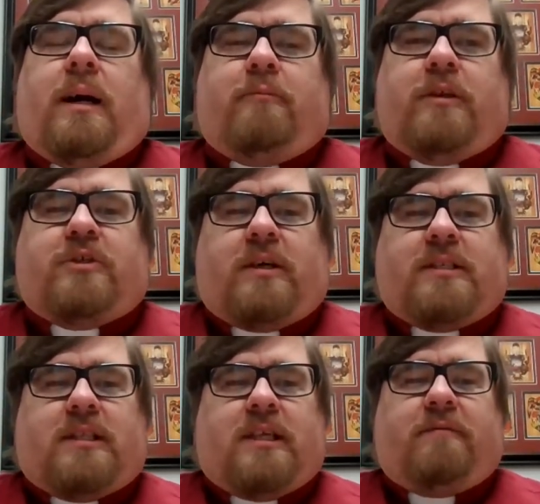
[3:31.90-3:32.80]
I'm really
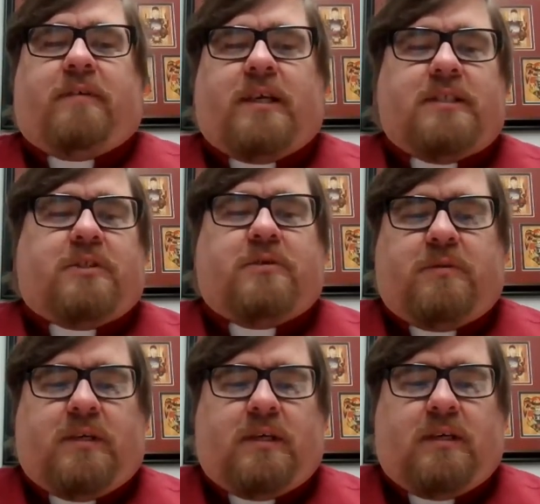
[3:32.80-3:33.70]
trying to live
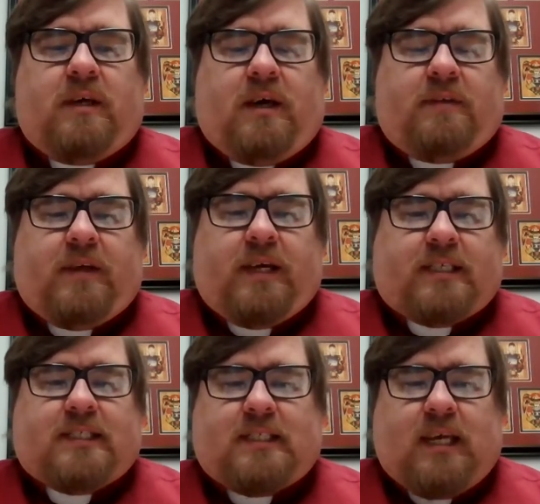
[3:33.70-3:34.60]
into the the
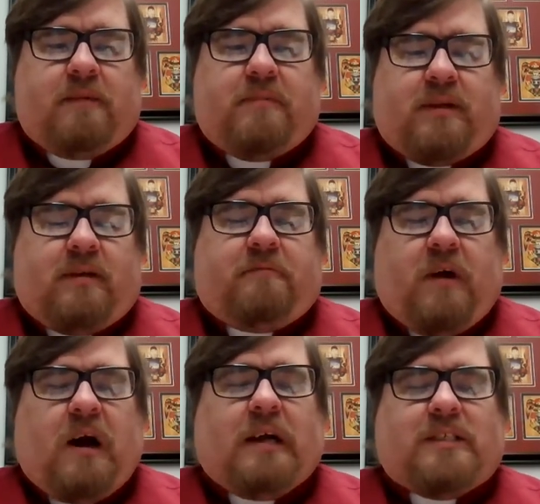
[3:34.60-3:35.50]
excitement of
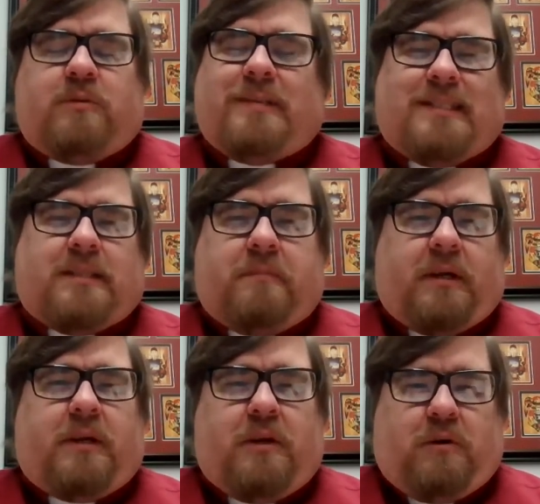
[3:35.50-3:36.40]
God doing
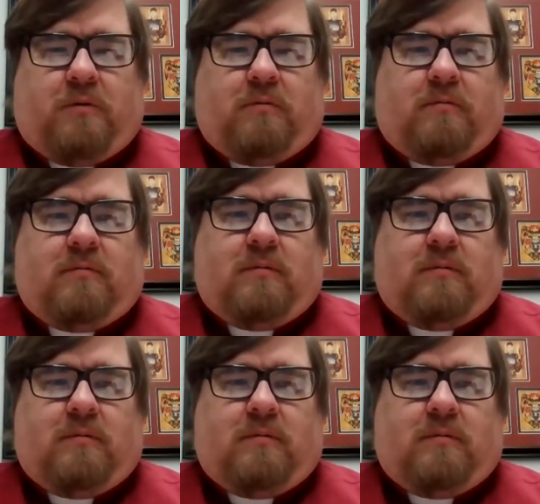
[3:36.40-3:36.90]
something new